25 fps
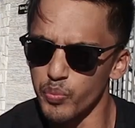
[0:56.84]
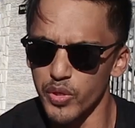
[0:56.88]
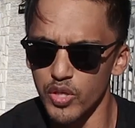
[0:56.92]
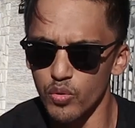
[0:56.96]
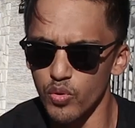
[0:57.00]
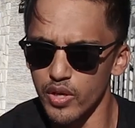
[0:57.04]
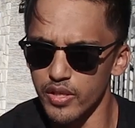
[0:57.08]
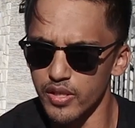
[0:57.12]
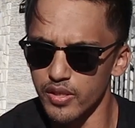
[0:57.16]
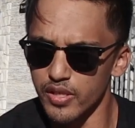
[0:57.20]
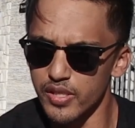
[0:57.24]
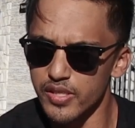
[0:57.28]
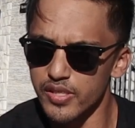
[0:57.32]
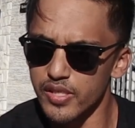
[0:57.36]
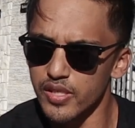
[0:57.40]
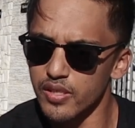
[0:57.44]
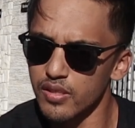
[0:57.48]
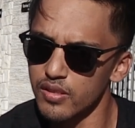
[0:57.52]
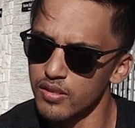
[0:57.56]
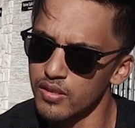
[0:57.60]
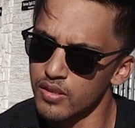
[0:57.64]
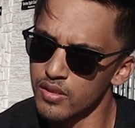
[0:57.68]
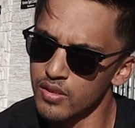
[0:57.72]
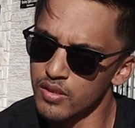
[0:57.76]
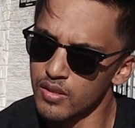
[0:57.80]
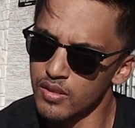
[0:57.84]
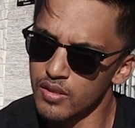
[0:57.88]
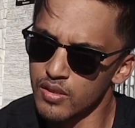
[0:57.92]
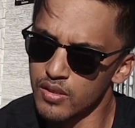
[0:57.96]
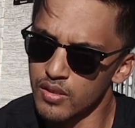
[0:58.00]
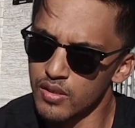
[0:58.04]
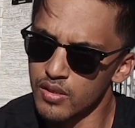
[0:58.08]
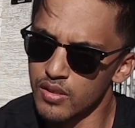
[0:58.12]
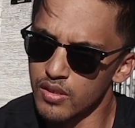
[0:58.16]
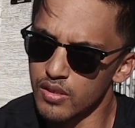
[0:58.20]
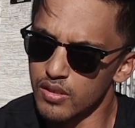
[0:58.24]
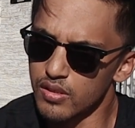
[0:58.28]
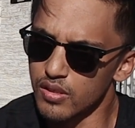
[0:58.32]
P1 Racing.
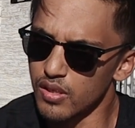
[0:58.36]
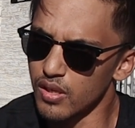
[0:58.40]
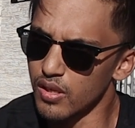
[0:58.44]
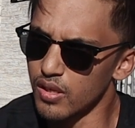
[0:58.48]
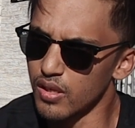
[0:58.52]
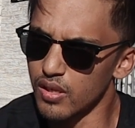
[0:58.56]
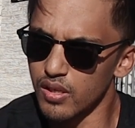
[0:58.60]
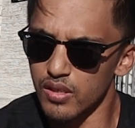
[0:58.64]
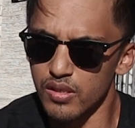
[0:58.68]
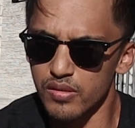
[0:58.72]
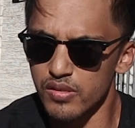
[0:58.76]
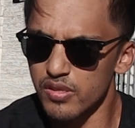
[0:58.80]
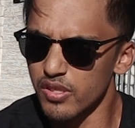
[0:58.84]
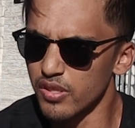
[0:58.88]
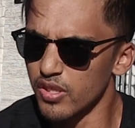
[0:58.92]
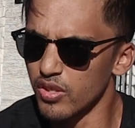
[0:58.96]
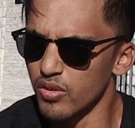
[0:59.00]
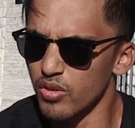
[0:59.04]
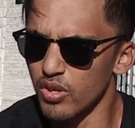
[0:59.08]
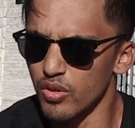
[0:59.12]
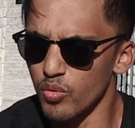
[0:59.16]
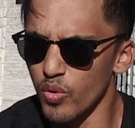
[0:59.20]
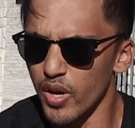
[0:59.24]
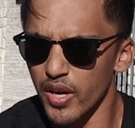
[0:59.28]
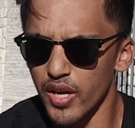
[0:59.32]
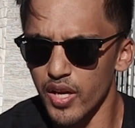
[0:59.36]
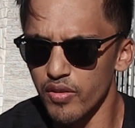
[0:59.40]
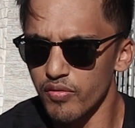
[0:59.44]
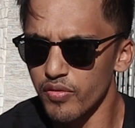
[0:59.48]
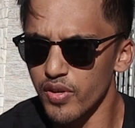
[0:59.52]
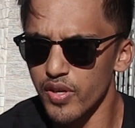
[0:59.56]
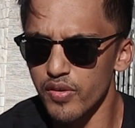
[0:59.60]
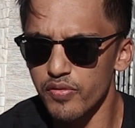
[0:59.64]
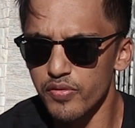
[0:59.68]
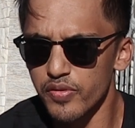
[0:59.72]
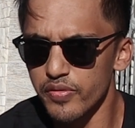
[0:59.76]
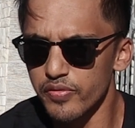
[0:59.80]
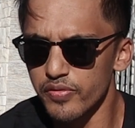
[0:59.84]
Sitting on
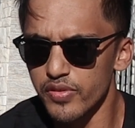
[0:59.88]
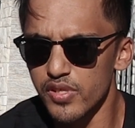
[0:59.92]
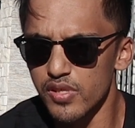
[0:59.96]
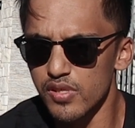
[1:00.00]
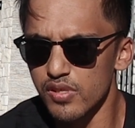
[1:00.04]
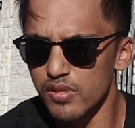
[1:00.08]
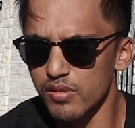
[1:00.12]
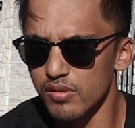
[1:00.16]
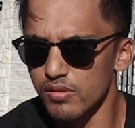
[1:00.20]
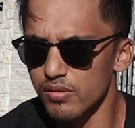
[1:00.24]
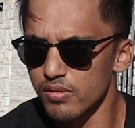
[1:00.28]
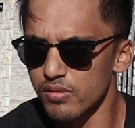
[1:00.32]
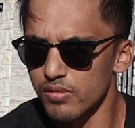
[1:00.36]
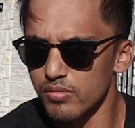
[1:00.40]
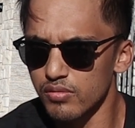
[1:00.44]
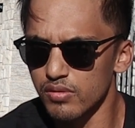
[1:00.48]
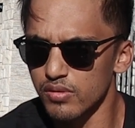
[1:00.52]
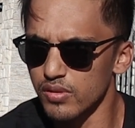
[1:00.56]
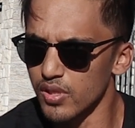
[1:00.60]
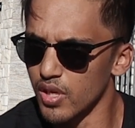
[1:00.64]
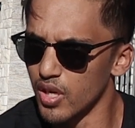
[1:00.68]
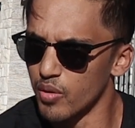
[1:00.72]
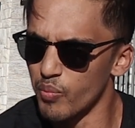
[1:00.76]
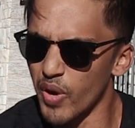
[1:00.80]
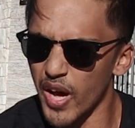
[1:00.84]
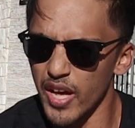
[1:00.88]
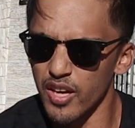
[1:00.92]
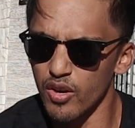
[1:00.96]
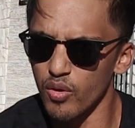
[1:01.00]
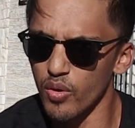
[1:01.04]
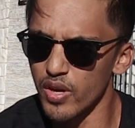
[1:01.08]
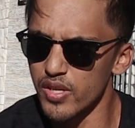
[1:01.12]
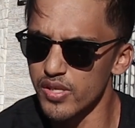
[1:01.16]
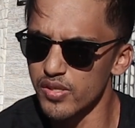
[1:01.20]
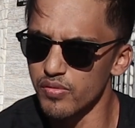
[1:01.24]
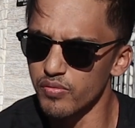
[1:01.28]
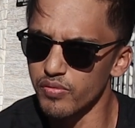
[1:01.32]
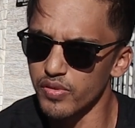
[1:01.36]
195/50s, the Maya
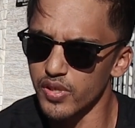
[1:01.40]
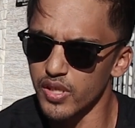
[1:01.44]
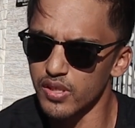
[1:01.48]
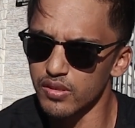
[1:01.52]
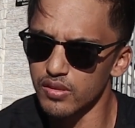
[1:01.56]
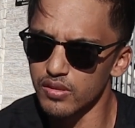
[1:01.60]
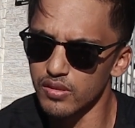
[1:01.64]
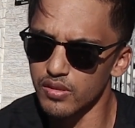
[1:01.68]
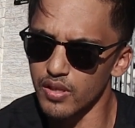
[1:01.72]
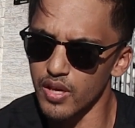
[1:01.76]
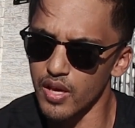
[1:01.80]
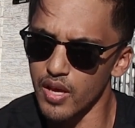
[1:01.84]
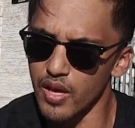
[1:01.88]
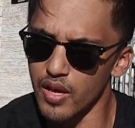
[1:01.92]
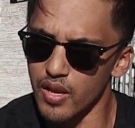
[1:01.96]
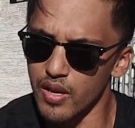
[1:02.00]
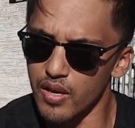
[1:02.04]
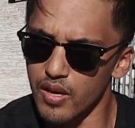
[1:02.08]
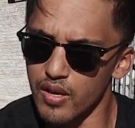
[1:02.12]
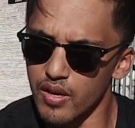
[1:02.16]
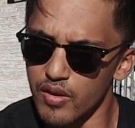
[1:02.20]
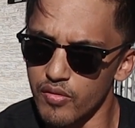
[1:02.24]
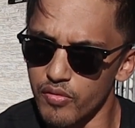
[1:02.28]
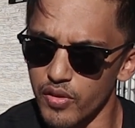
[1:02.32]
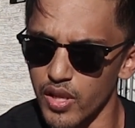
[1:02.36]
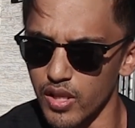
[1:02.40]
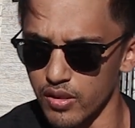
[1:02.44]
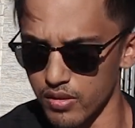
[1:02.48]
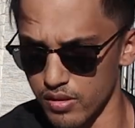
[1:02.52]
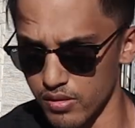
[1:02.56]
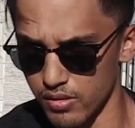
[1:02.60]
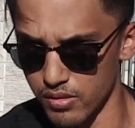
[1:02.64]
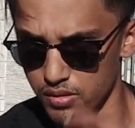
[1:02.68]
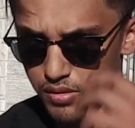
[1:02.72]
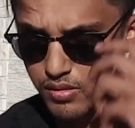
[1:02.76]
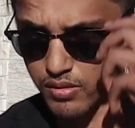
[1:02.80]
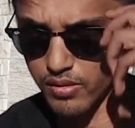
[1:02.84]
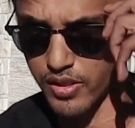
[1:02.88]
ones in front and
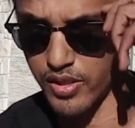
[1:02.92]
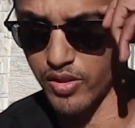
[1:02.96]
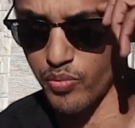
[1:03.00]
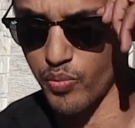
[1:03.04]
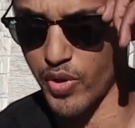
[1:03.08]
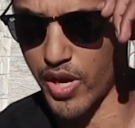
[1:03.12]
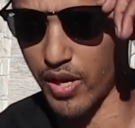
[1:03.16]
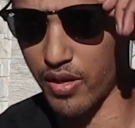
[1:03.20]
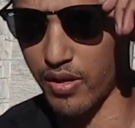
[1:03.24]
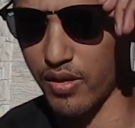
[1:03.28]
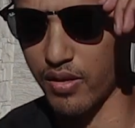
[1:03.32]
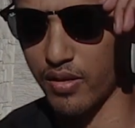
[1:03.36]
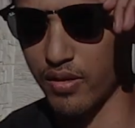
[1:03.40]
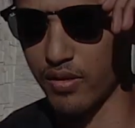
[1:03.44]
Falcons at the back.